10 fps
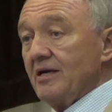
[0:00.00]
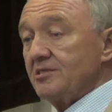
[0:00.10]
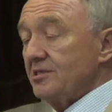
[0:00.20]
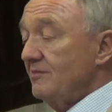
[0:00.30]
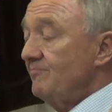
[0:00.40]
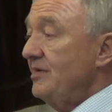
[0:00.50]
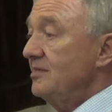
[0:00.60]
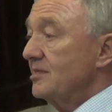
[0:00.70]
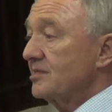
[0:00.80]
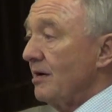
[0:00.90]
To
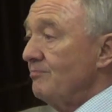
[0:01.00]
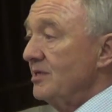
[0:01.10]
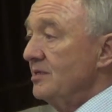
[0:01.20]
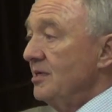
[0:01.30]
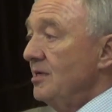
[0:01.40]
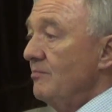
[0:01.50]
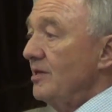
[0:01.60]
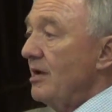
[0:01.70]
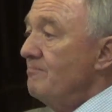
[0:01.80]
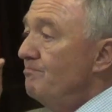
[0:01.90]
defeat this government,
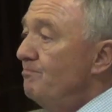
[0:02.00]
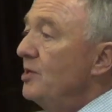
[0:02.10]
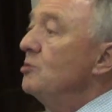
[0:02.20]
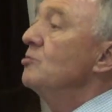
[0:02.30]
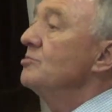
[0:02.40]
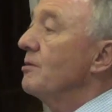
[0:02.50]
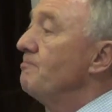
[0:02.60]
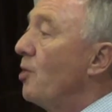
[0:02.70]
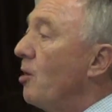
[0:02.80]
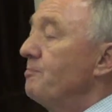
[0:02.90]
but then build
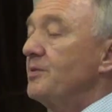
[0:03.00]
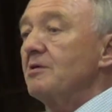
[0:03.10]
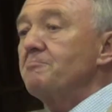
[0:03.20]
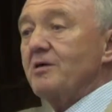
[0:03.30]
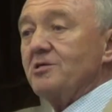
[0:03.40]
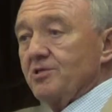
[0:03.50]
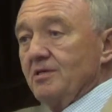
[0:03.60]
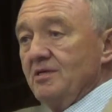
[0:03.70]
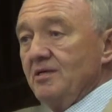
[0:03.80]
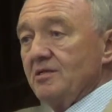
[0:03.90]
the popular
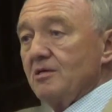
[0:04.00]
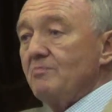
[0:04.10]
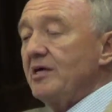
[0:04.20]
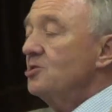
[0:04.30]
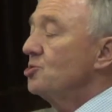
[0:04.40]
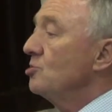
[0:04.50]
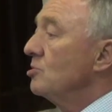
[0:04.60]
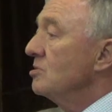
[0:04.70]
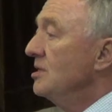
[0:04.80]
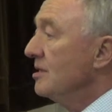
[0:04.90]
pressure that makes
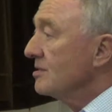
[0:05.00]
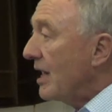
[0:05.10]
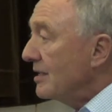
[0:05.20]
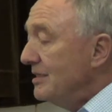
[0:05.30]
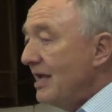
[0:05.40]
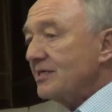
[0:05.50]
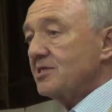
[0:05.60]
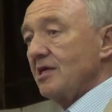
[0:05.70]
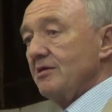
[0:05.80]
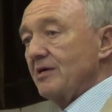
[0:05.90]
sure that
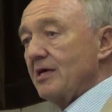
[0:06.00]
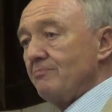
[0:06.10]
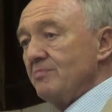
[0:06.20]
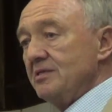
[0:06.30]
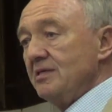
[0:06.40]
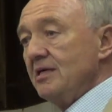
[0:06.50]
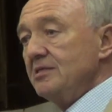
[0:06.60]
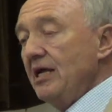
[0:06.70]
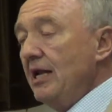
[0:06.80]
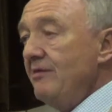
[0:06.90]
next Labour government
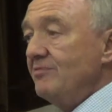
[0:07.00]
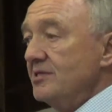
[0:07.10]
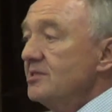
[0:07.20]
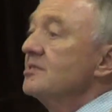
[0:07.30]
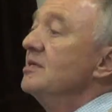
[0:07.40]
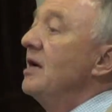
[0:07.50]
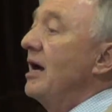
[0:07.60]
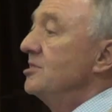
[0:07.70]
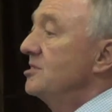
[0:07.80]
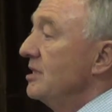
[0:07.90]
delivers
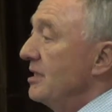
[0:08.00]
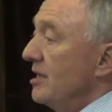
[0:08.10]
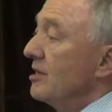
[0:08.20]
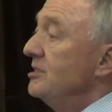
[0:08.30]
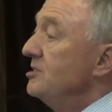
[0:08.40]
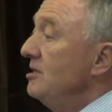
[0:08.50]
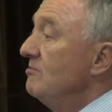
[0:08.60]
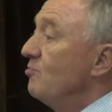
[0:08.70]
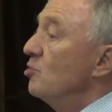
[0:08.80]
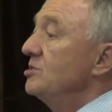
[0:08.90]
as the
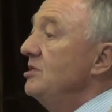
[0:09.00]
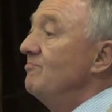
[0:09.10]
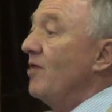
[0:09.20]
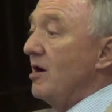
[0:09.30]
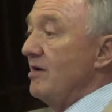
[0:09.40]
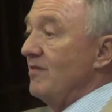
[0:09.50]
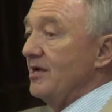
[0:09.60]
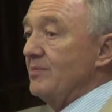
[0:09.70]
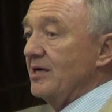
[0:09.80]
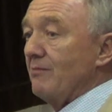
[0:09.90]
1945
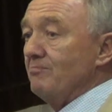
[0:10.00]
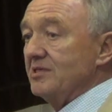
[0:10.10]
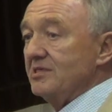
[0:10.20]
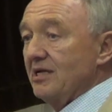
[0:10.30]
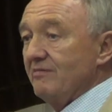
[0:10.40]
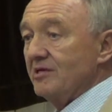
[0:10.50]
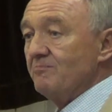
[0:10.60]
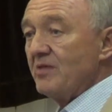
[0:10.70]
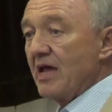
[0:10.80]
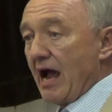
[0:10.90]
Labour government
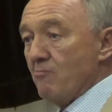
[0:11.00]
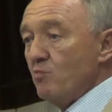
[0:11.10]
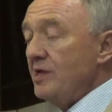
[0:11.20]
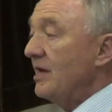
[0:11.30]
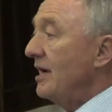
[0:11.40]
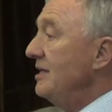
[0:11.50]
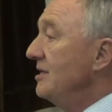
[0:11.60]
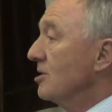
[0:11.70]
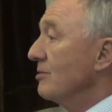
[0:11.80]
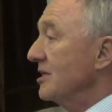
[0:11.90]
delivered, and win that
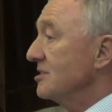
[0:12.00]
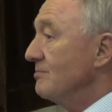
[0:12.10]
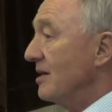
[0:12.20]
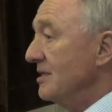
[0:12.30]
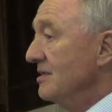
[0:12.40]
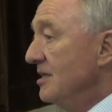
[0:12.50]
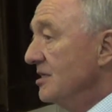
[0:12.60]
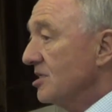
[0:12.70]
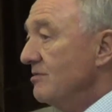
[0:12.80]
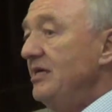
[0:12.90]
economic debate
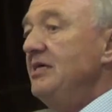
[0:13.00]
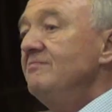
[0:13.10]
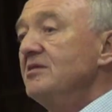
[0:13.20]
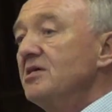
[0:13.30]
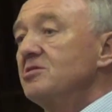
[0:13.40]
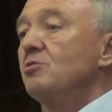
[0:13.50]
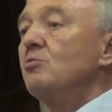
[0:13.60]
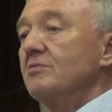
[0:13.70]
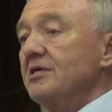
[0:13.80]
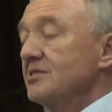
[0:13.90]
so even the
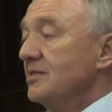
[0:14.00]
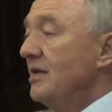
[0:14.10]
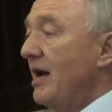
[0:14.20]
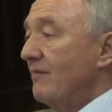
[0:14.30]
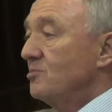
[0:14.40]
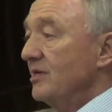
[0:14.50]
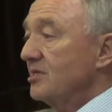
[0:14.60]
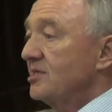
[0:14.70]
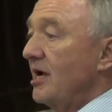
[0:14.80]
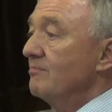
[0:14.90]
Tories have to
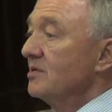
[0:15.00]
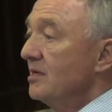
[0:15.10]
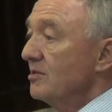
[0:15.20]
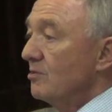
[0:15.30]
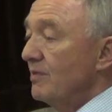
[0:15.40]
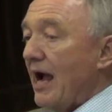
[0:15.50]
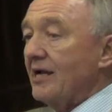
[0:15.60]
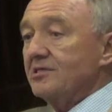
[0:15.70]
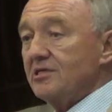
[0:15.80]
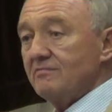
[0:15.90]
accept the
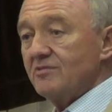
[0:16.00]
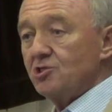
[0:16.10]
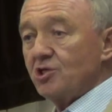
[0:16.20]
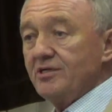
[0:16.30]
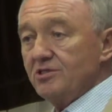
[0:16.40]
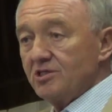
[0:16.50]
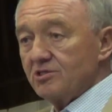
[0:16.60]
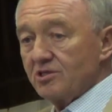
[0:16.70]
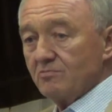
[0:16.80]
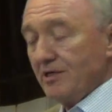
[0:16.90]
reality of the
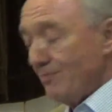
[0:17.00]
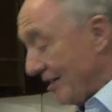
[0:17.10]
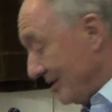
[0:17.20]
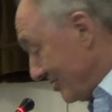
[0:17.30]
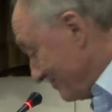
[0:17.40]
changes that we make.